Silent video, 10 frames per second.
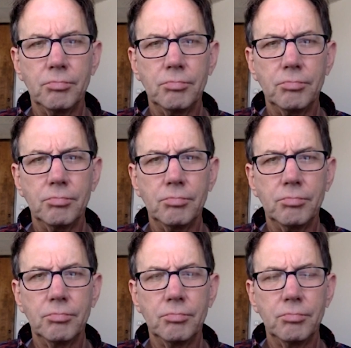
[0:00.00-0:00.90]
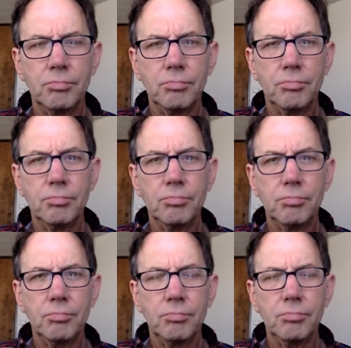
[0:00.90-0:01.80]

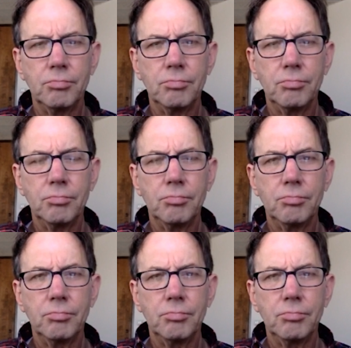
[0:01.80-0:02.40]
The person shown says nothing.